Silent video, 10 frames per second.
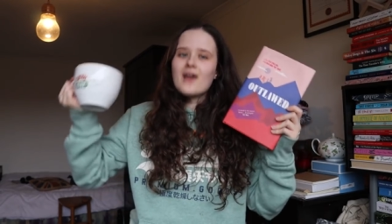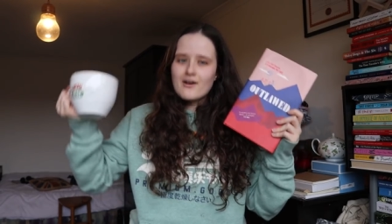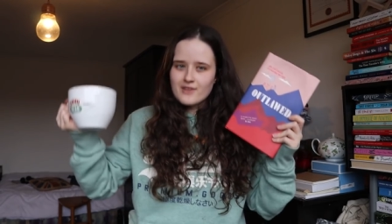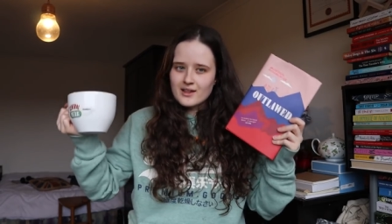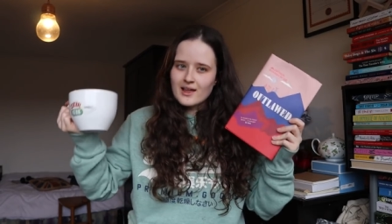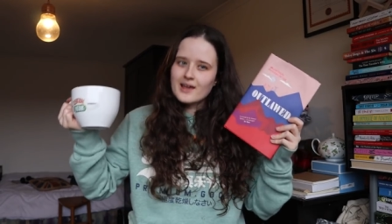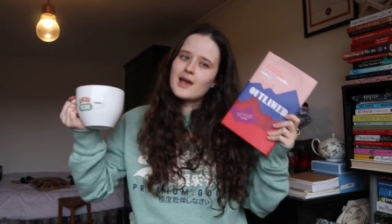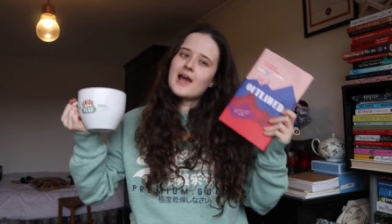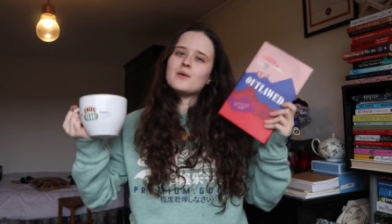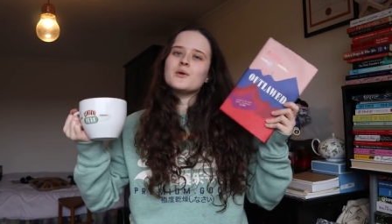I feel like
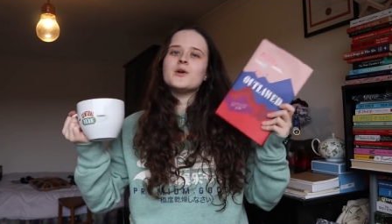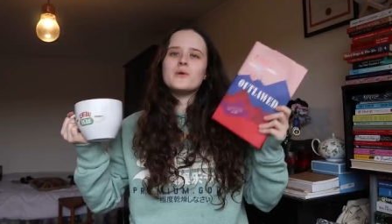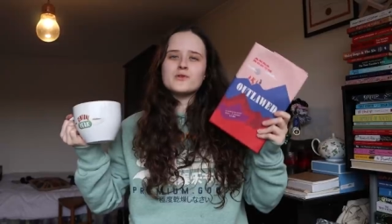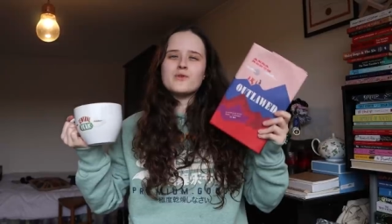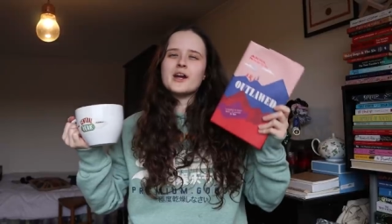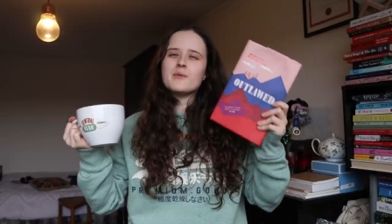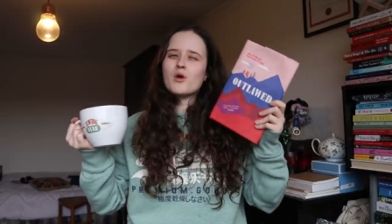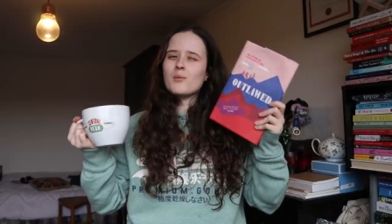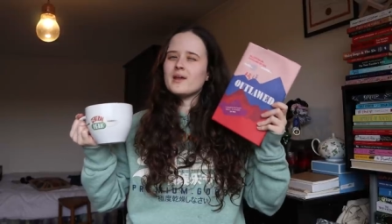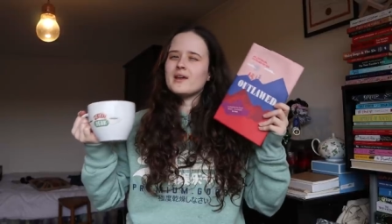anyone who has read it
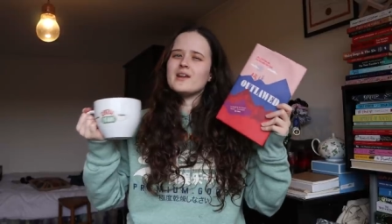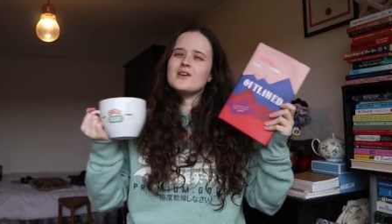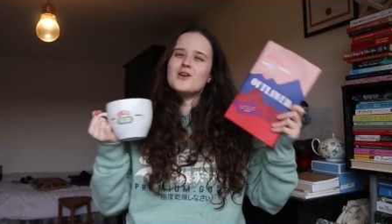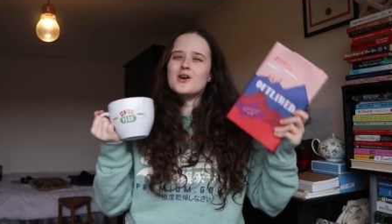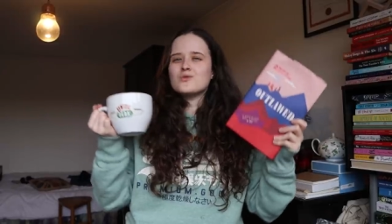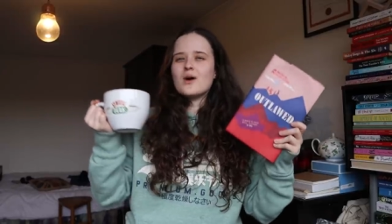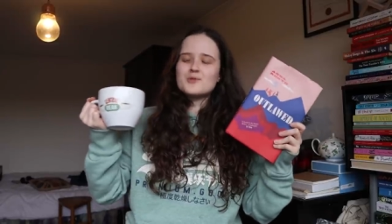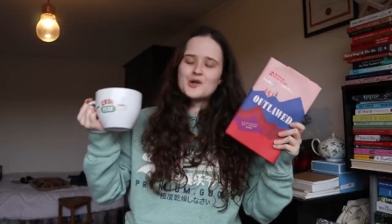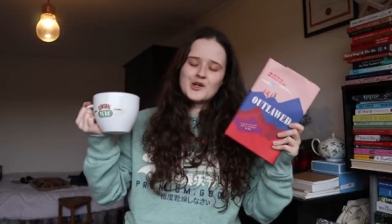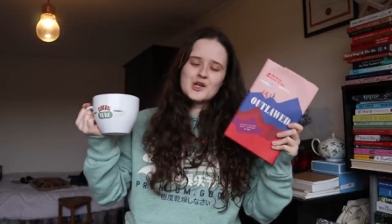probably knows what I'm
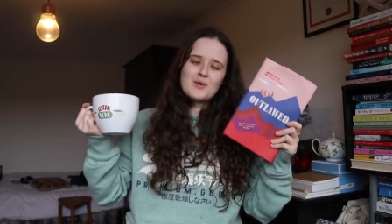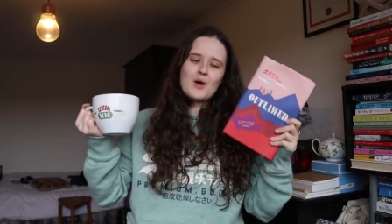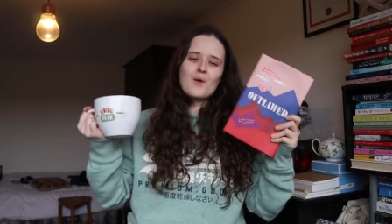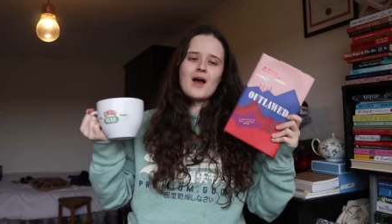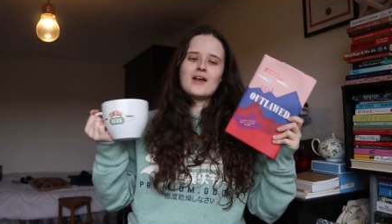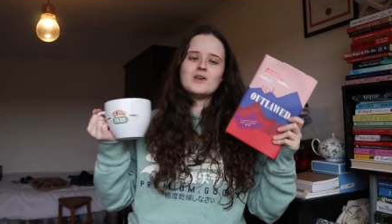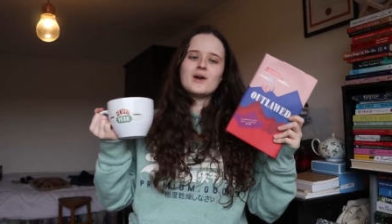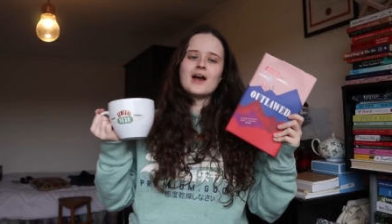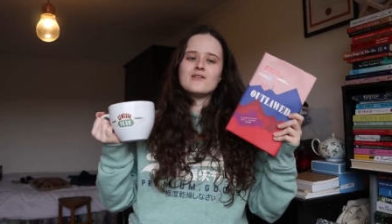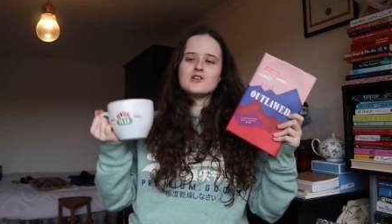talking about, where you
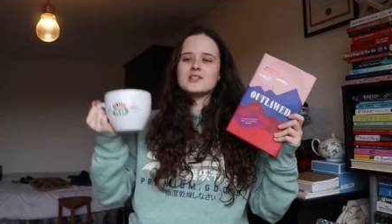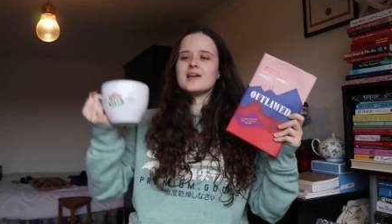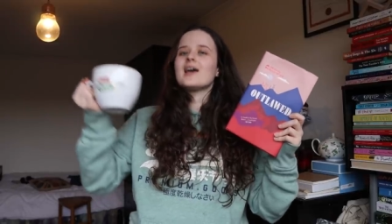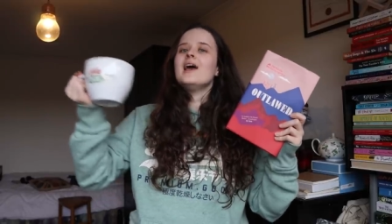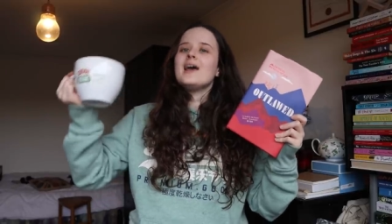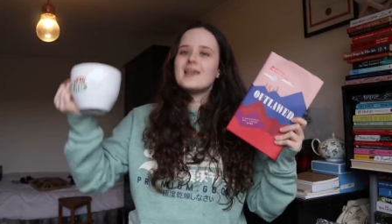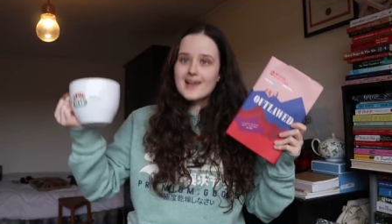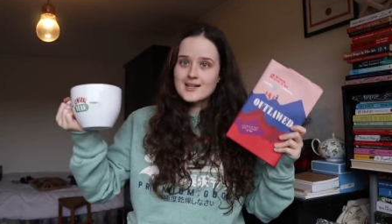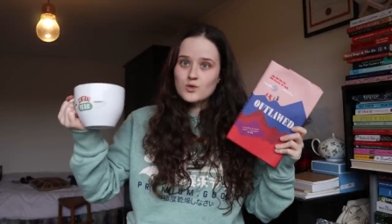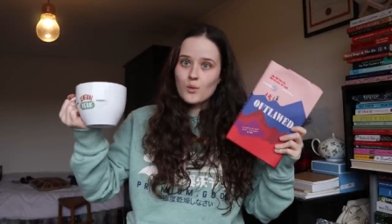kind of just like
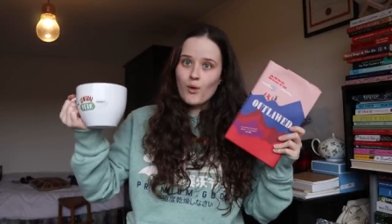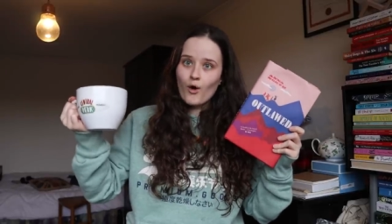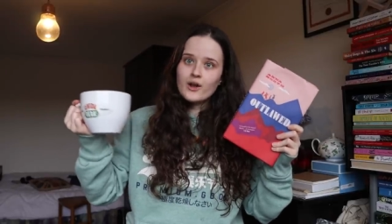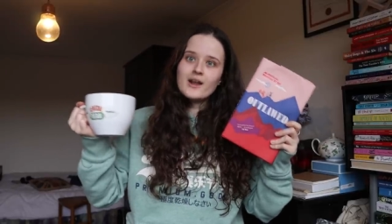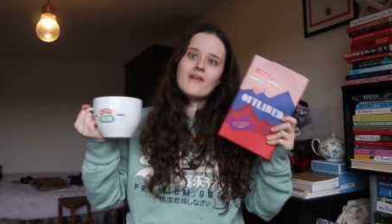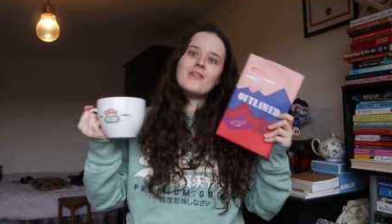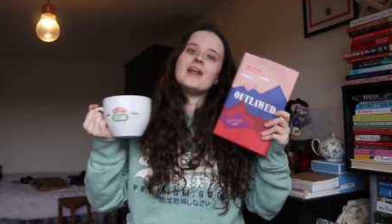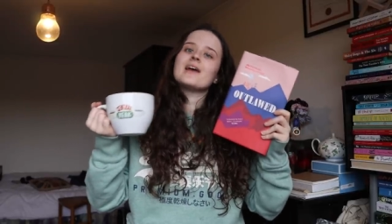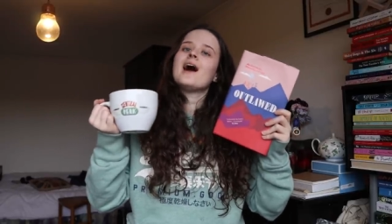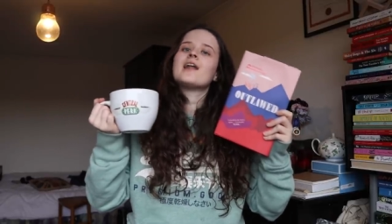get to a point and then
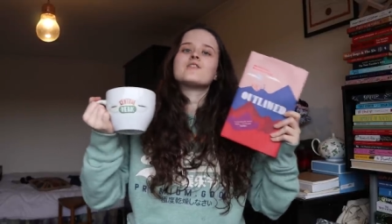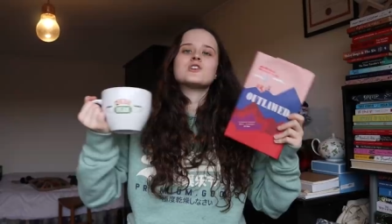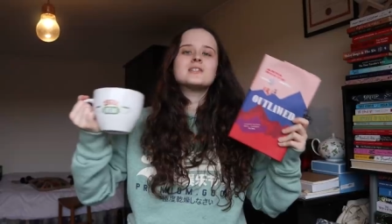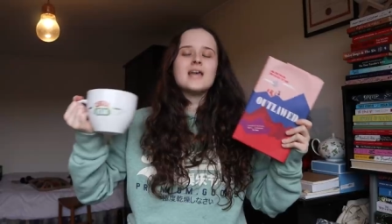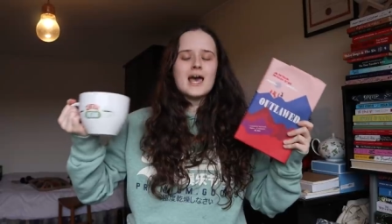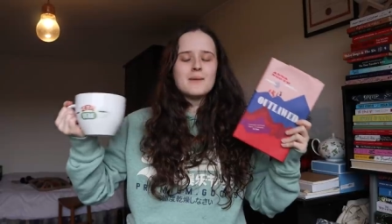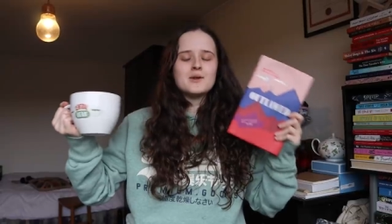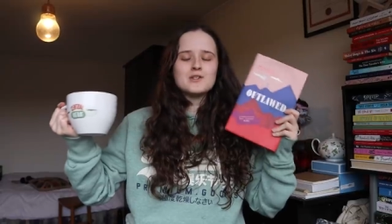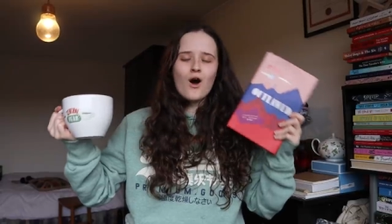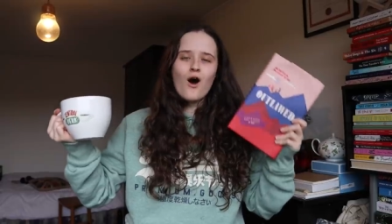it kind of just
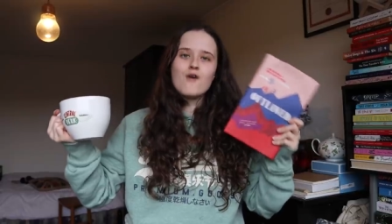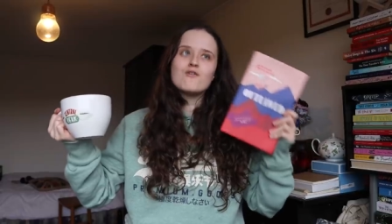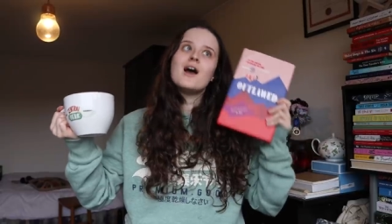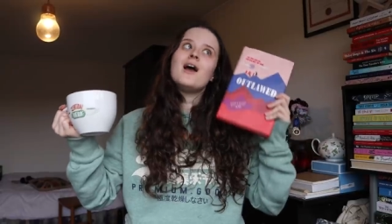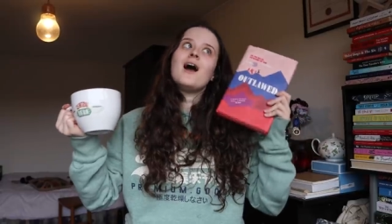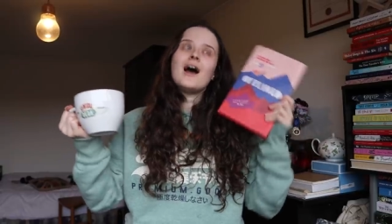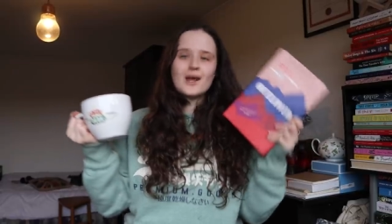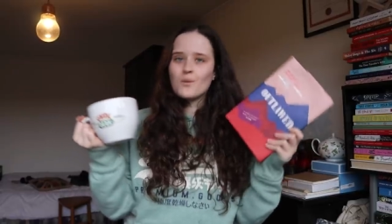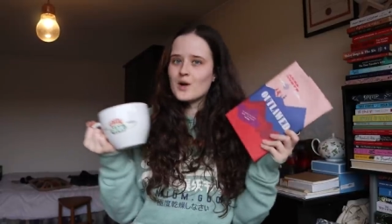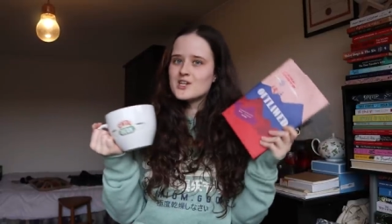tapers off. And
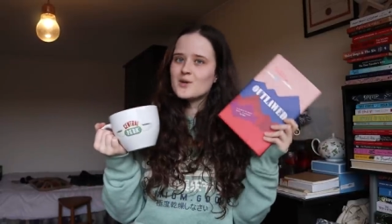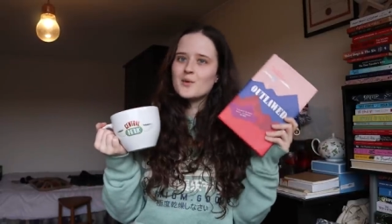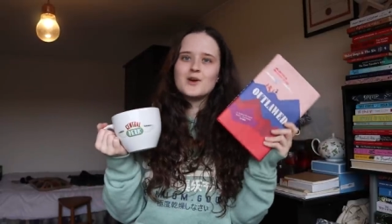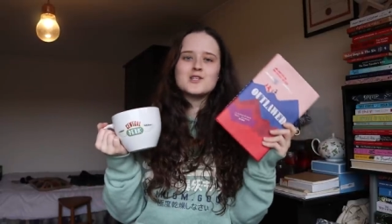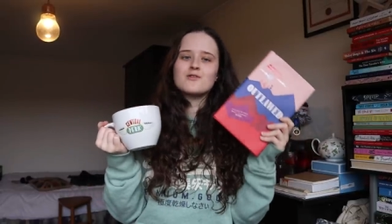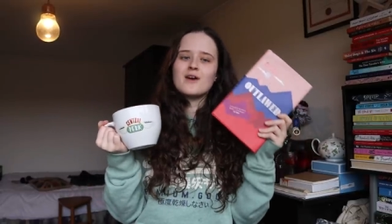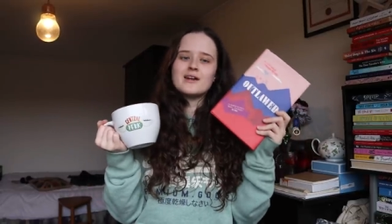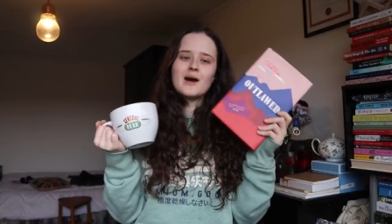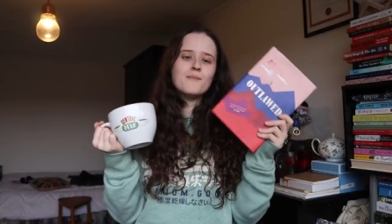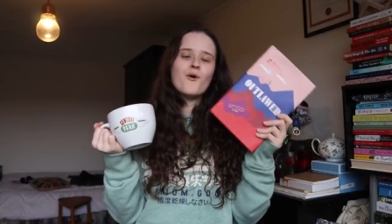I wish that we got to
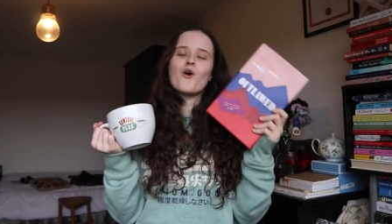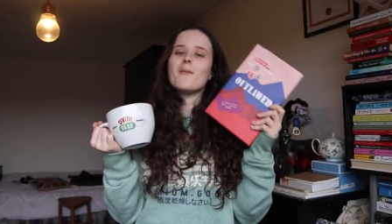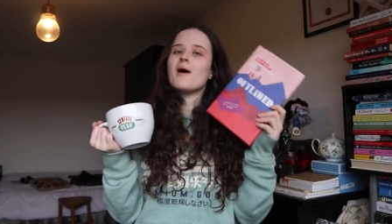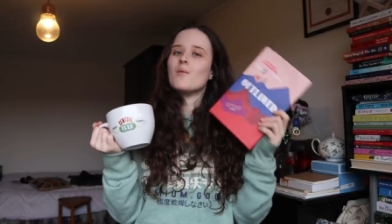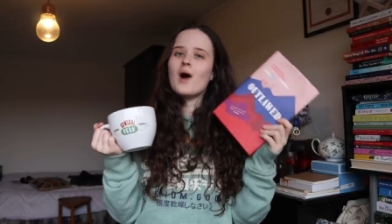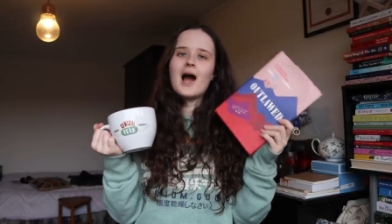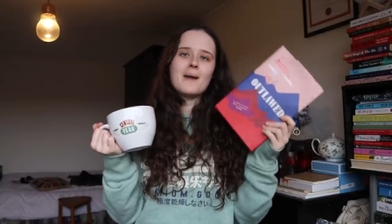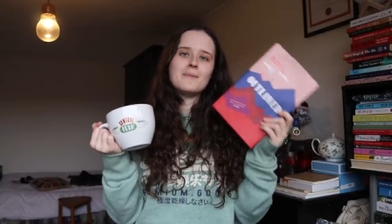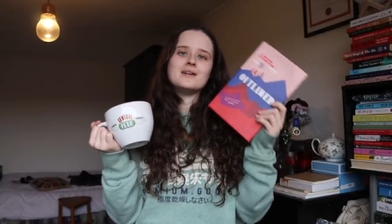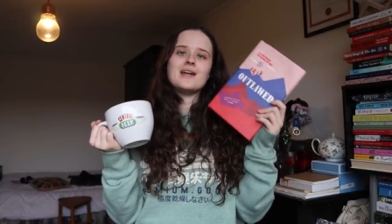find out more about what
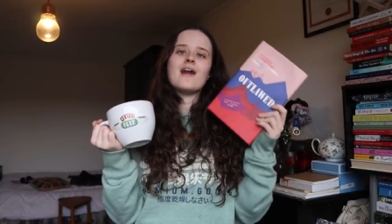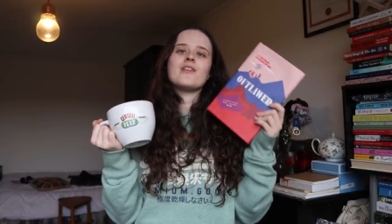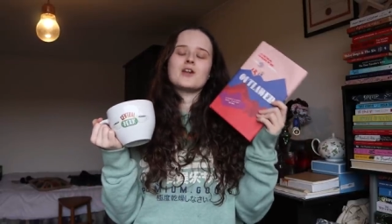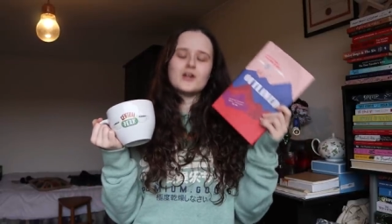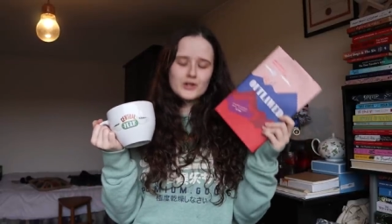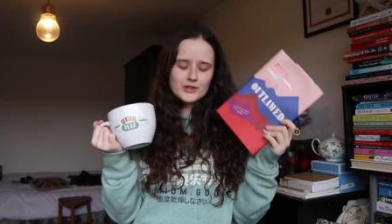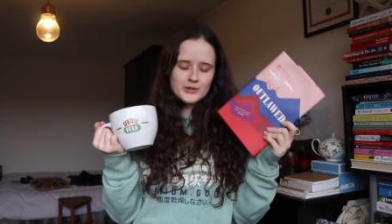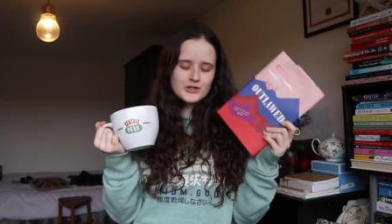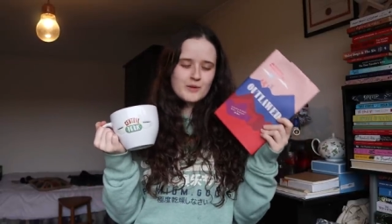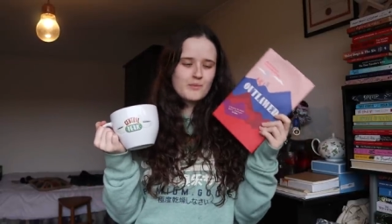happened at the
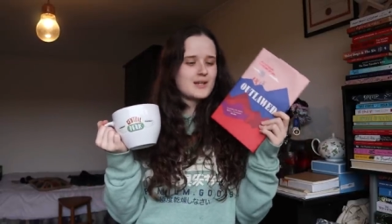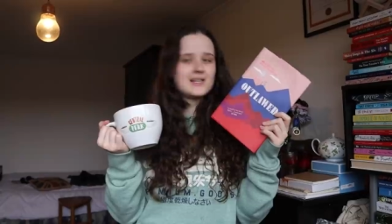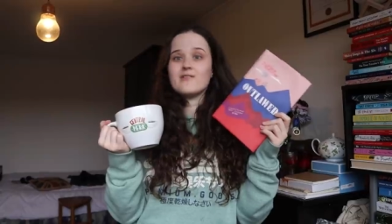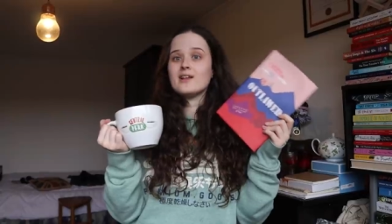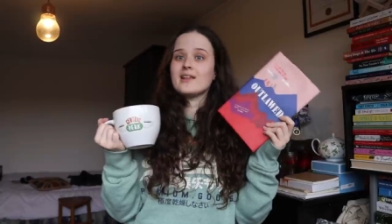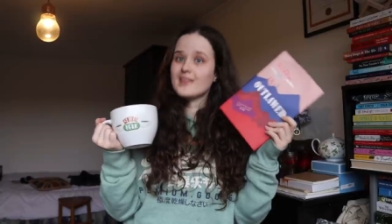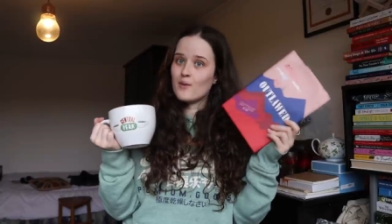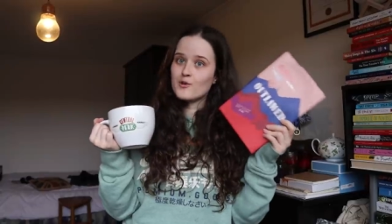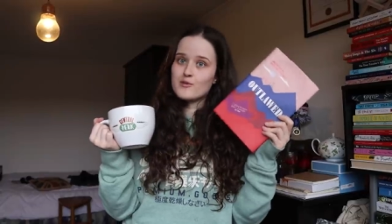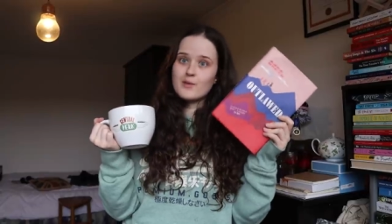conclusion, because I feel like
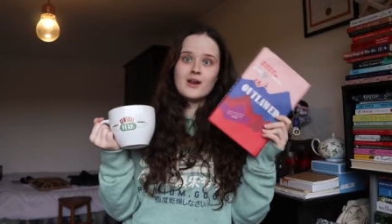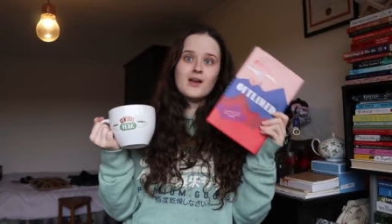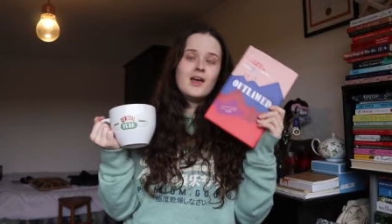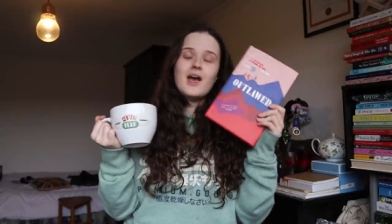that would have been